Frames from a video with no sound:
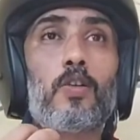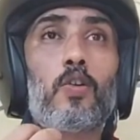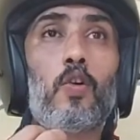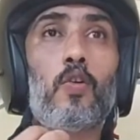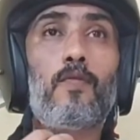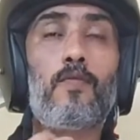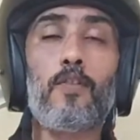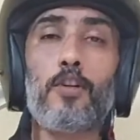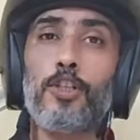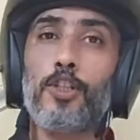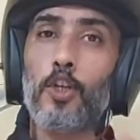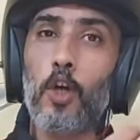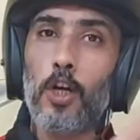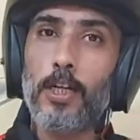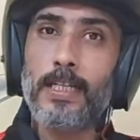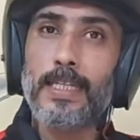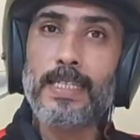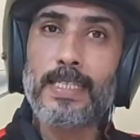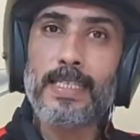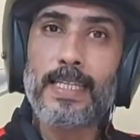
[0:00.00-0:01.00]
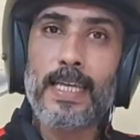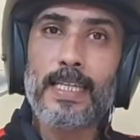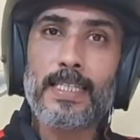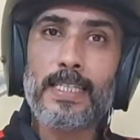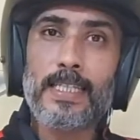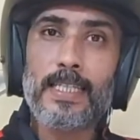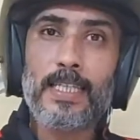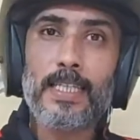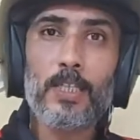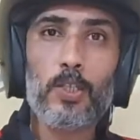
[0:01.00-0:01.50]
go for short
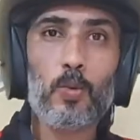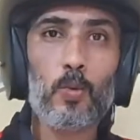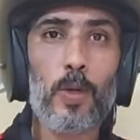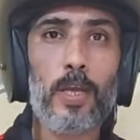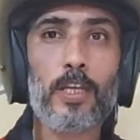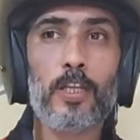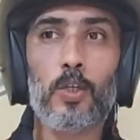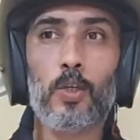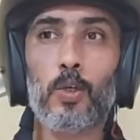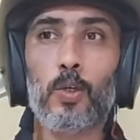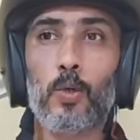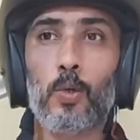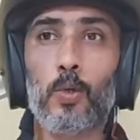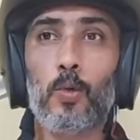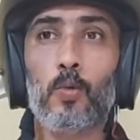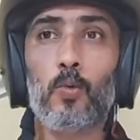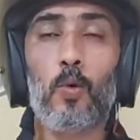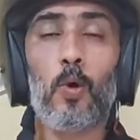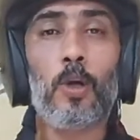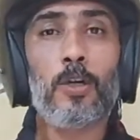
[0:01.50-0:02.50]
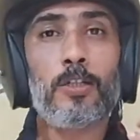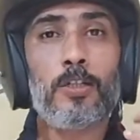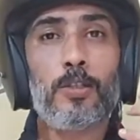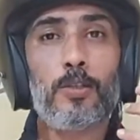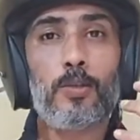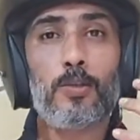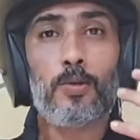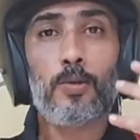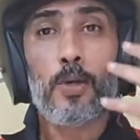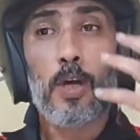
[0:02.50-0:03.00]
distances, when you want
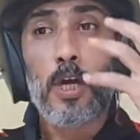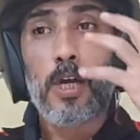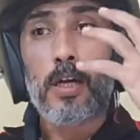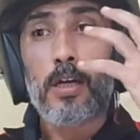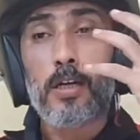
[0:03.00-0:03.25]
to